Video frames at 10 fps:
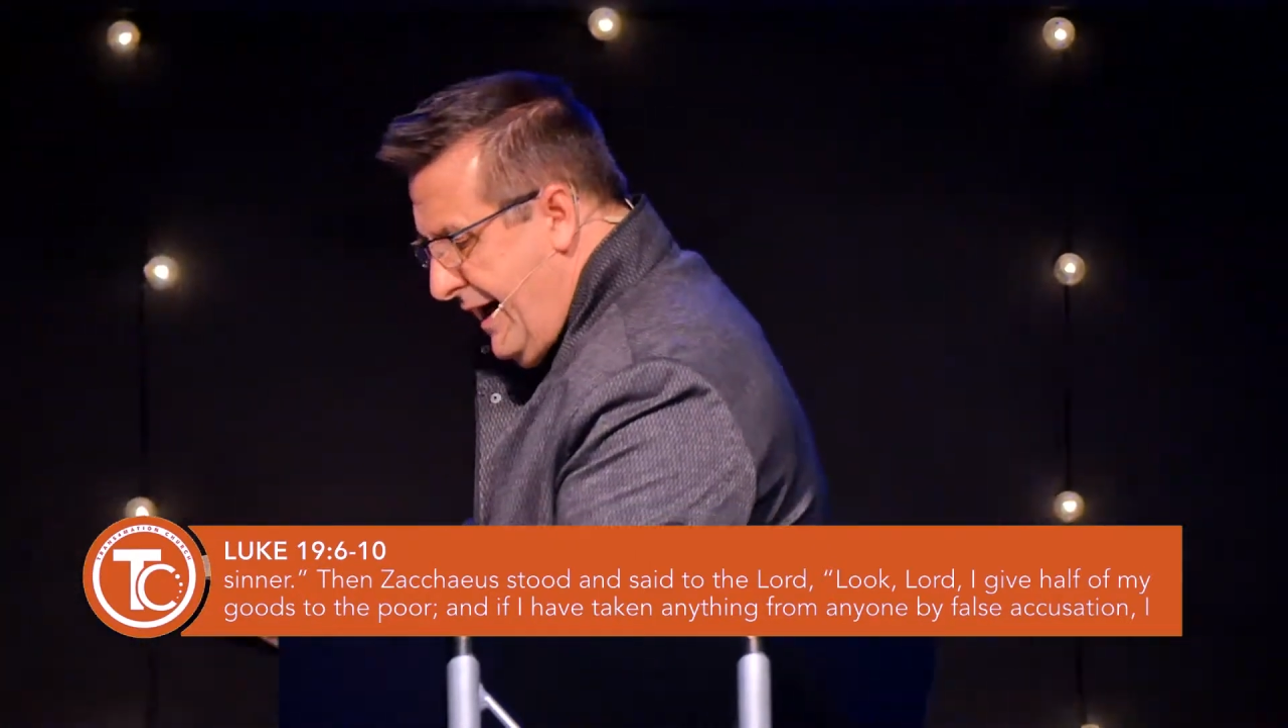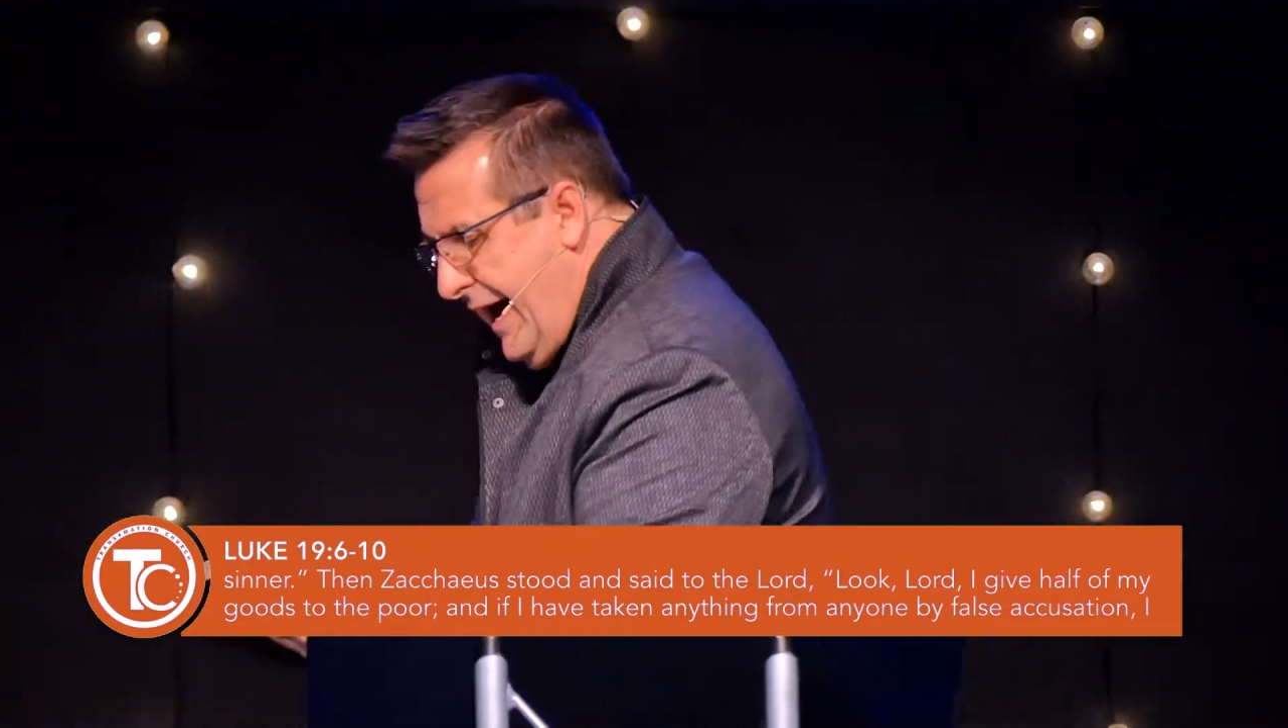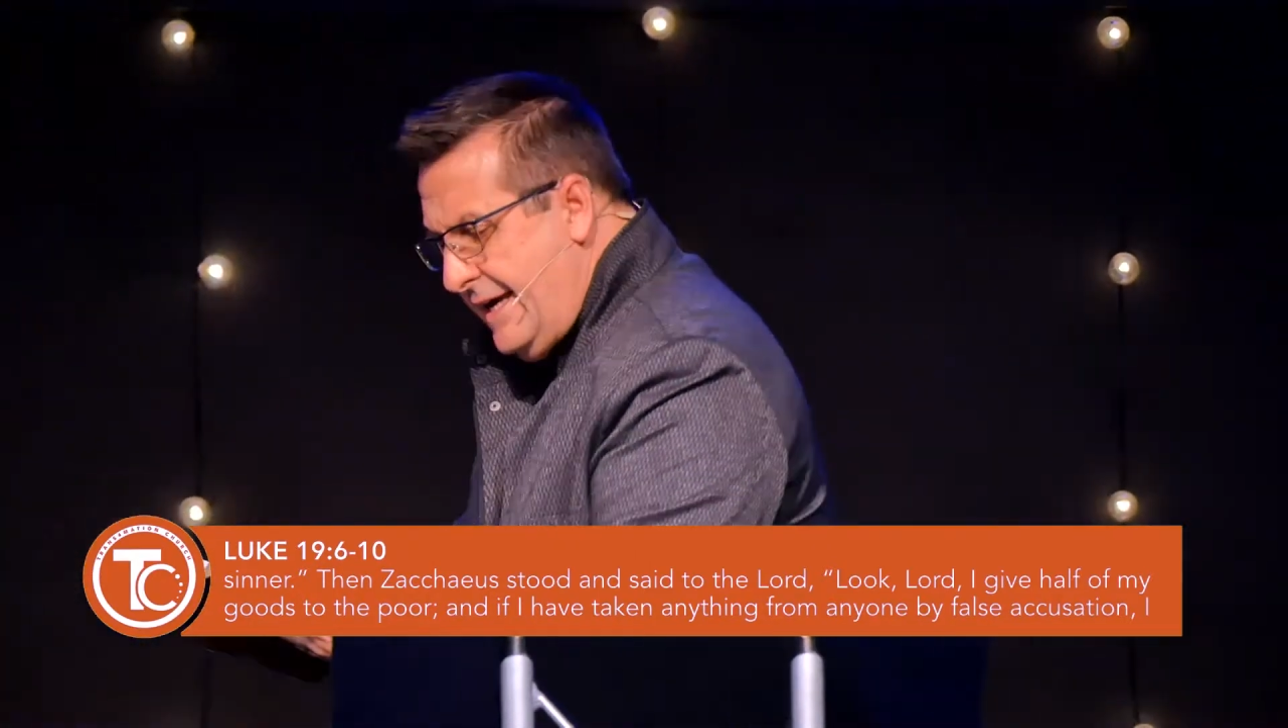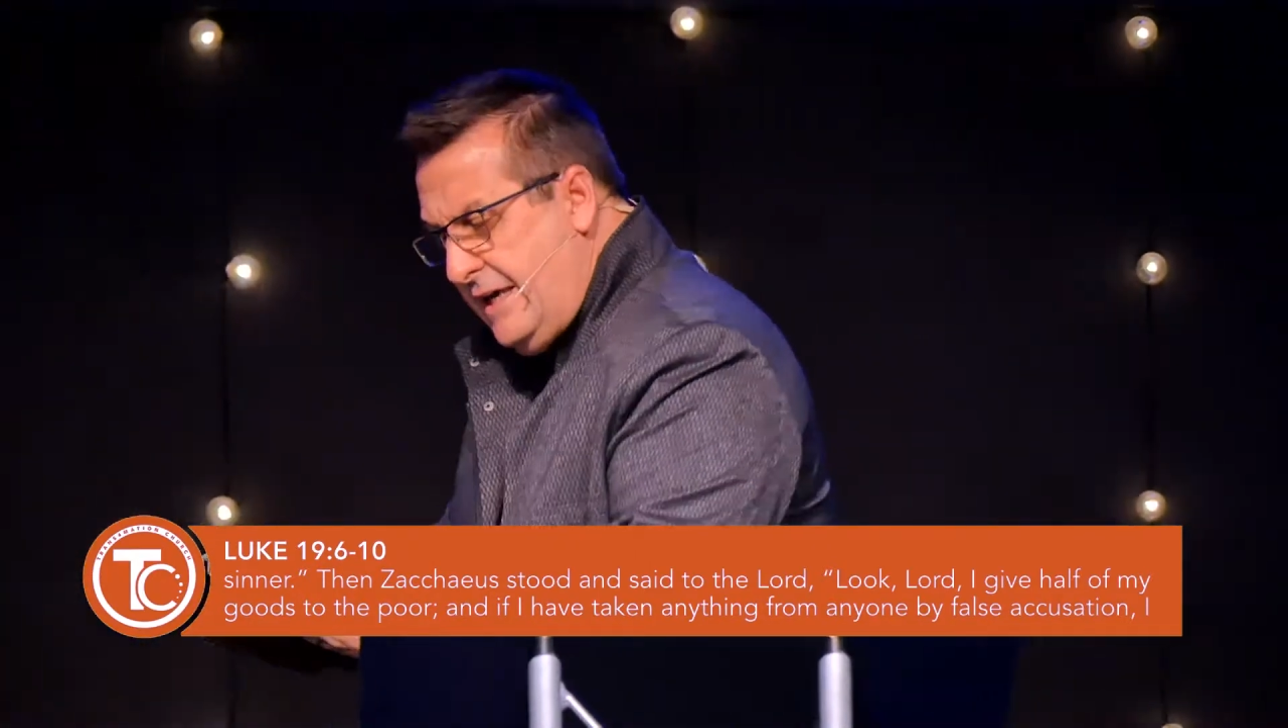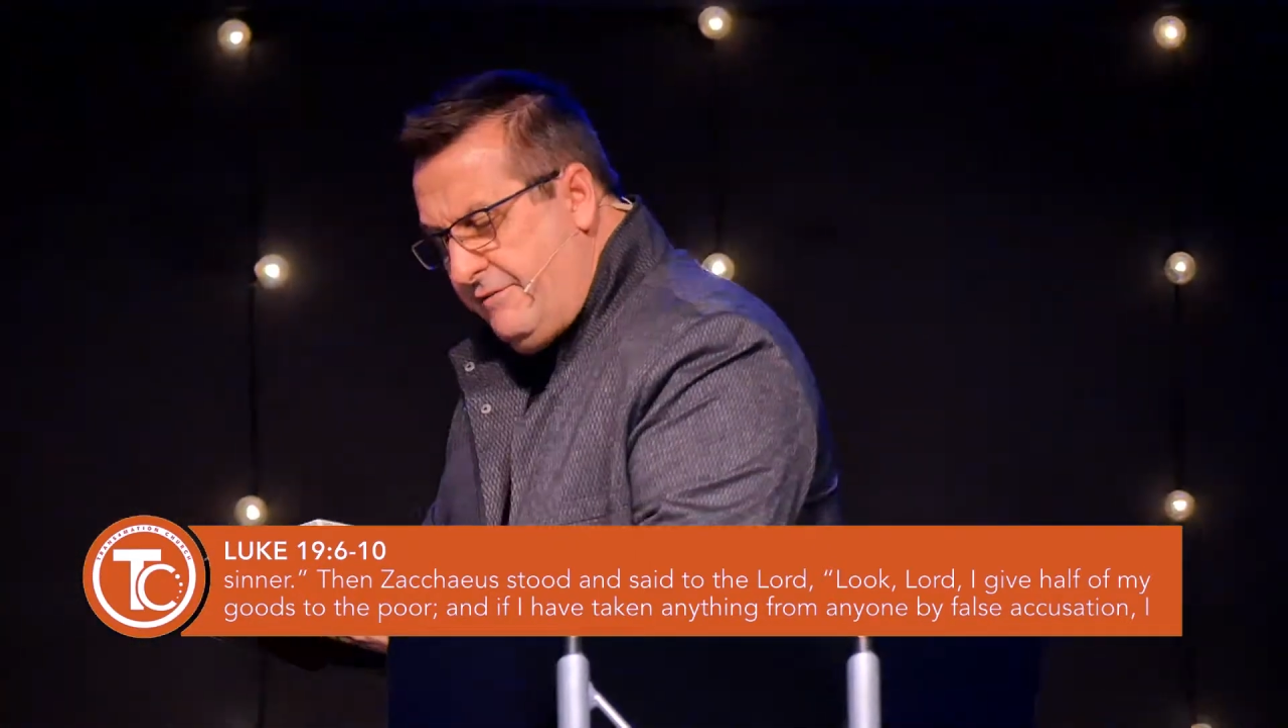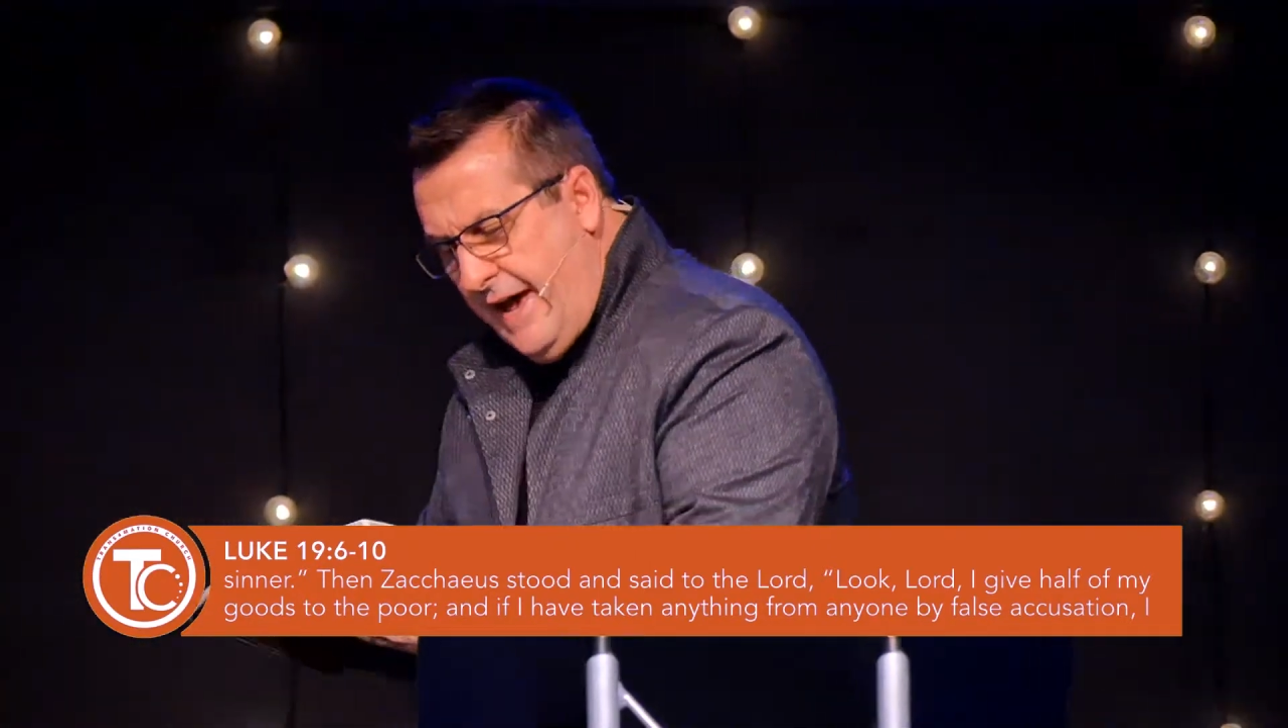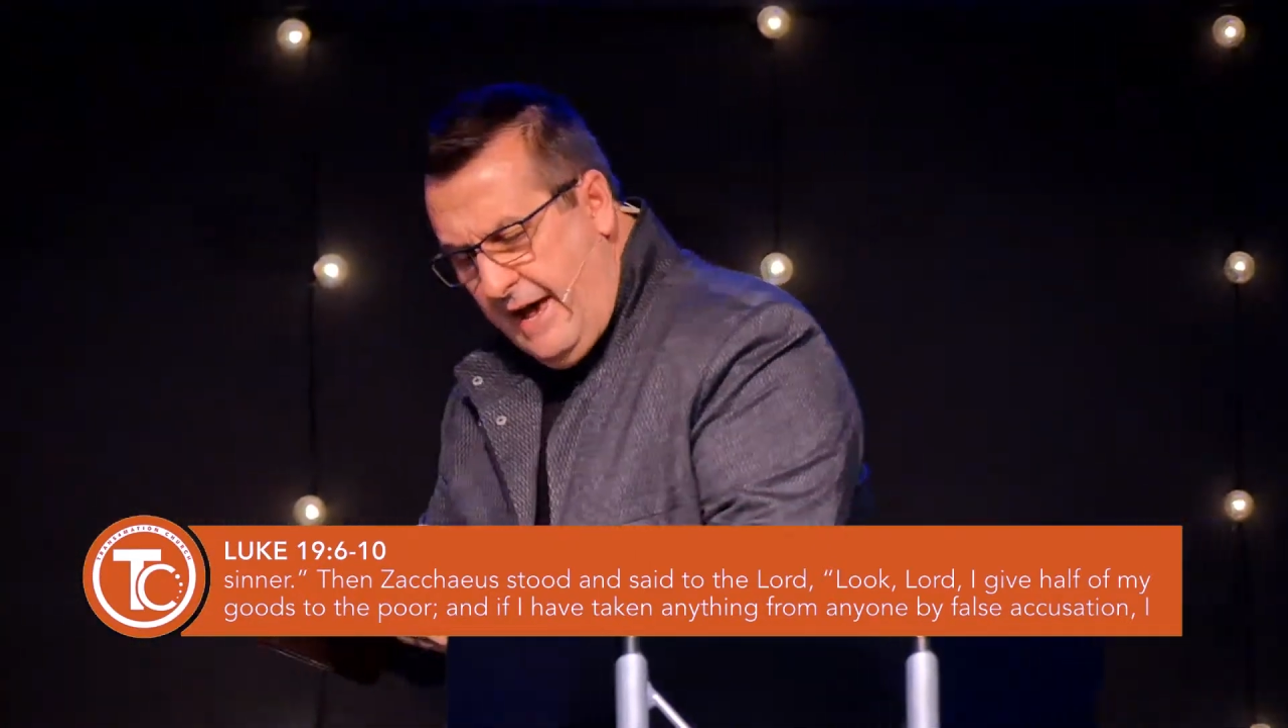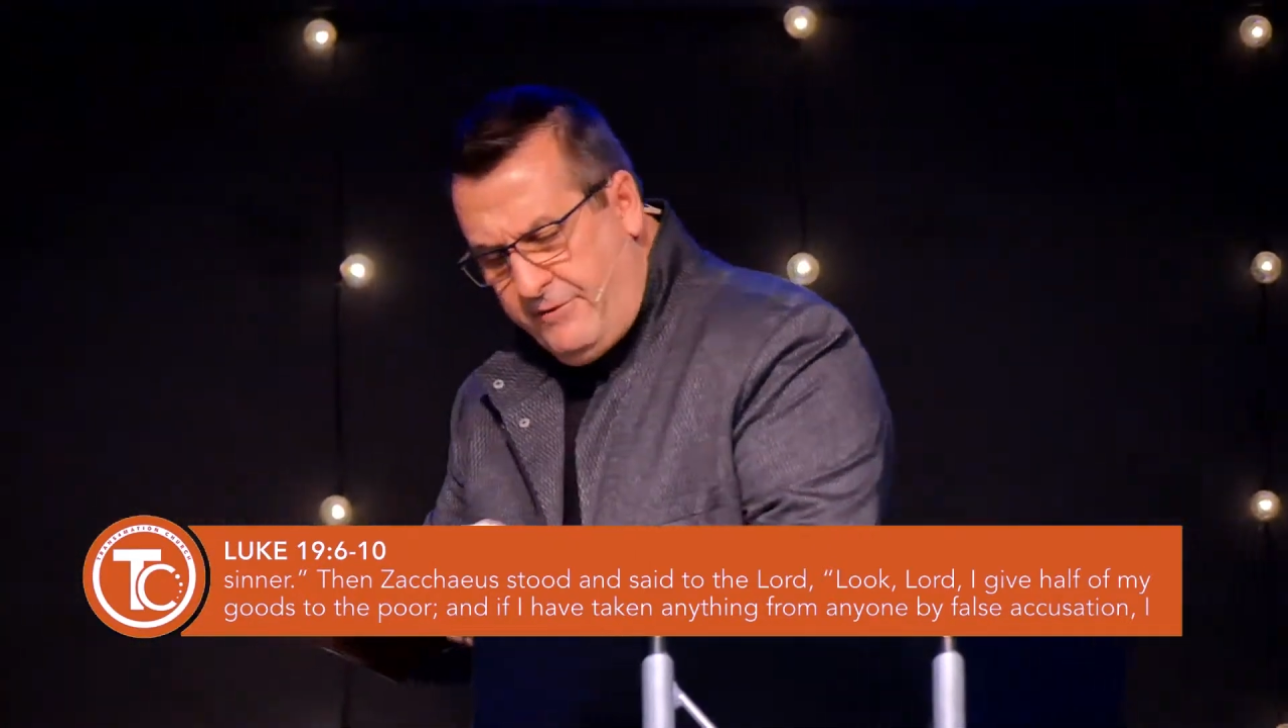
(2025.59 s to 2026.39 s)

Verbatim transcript: I give half